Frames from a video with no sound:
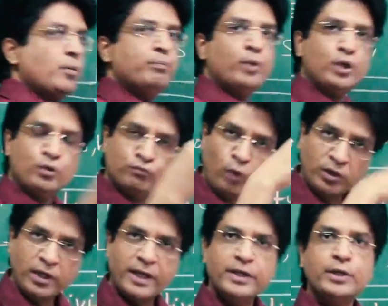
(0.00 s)
put
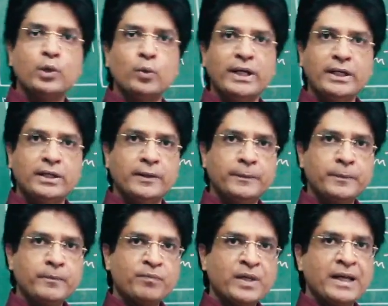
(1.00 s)
water into it
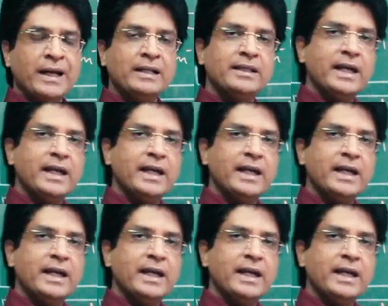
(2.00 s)
and